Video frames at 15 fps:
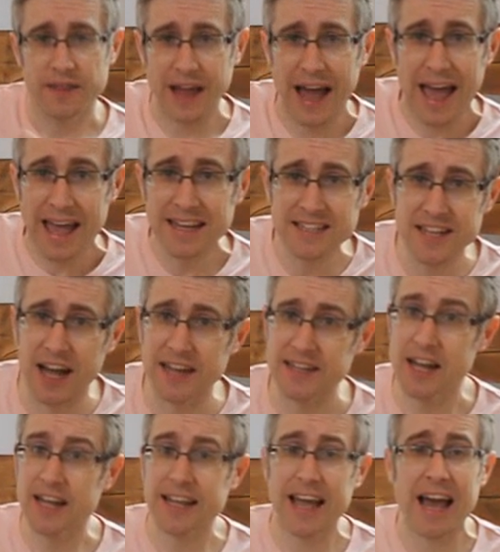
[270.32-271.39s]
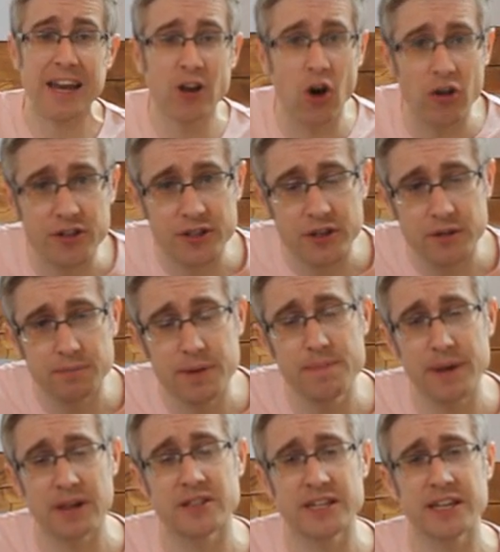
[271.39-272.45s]
That azide cannot be
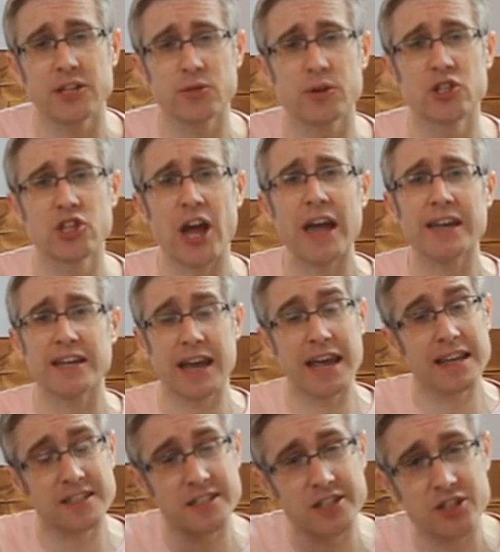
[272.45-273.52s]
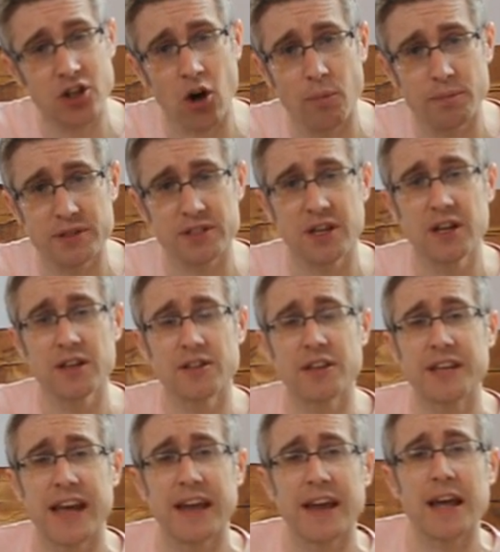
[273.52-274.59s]
built into a chain. It stops the
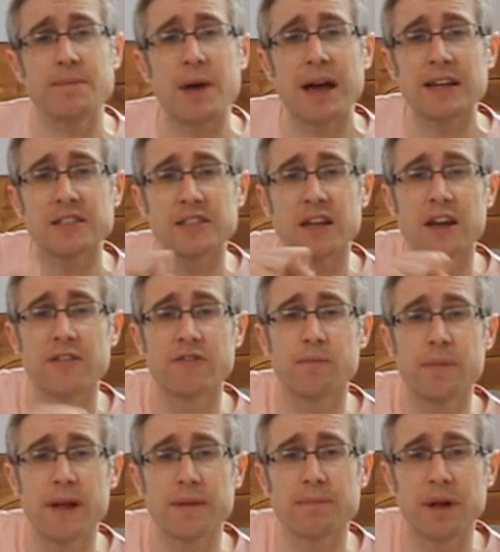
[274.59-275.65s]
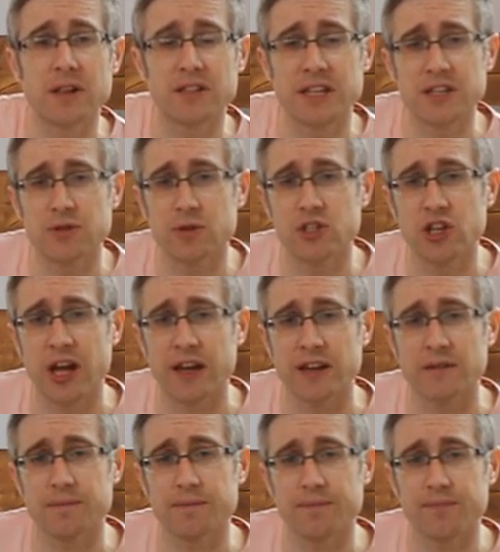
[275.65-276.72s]
DNA base from being built into a
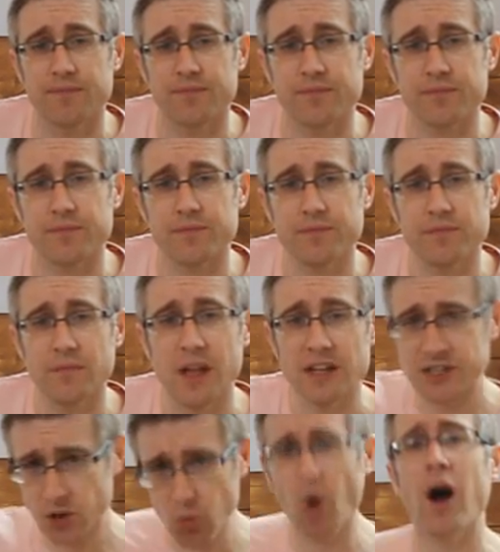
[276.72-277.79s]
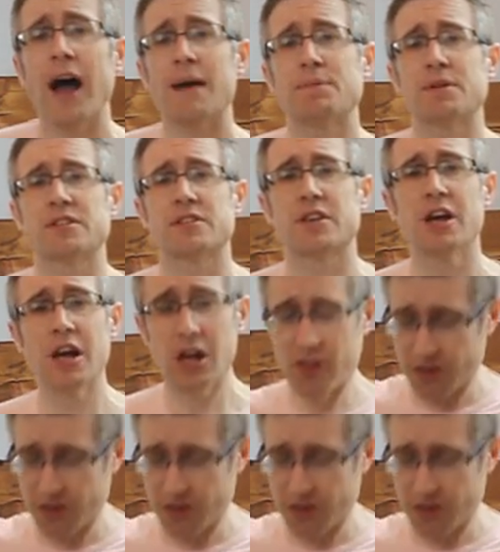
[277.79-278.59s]
chain. So what happens?